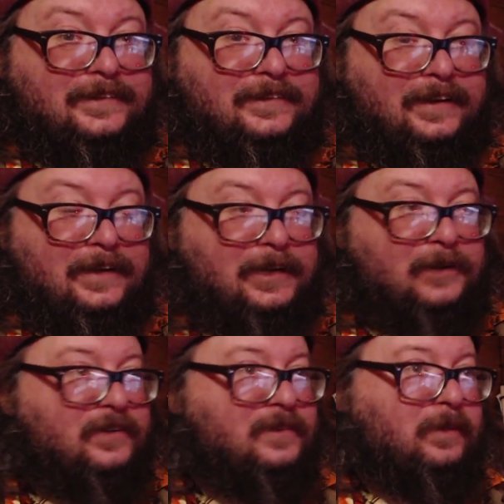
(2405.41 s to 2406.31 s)
Uh,
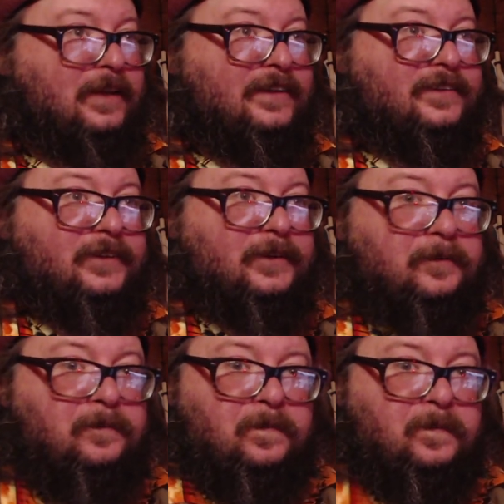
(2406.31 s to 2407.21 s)
what's Blaster?
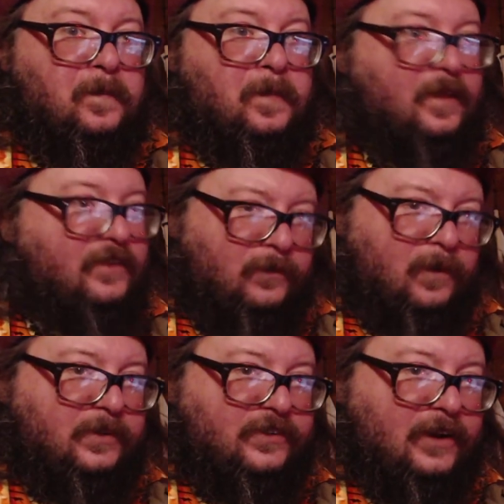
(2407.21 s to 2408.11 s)
Is that
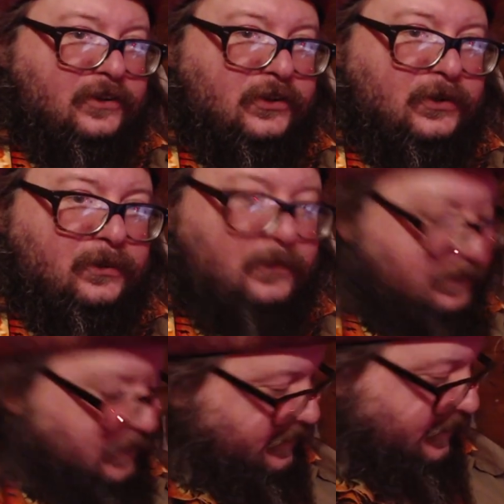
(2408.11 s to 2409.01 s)
Robotron two? What am
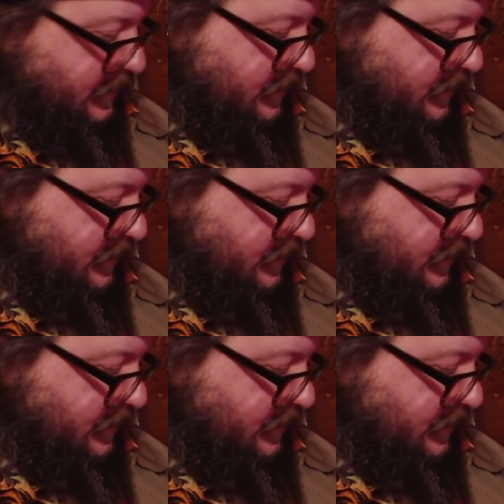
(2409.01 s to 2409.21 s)
I thinking of?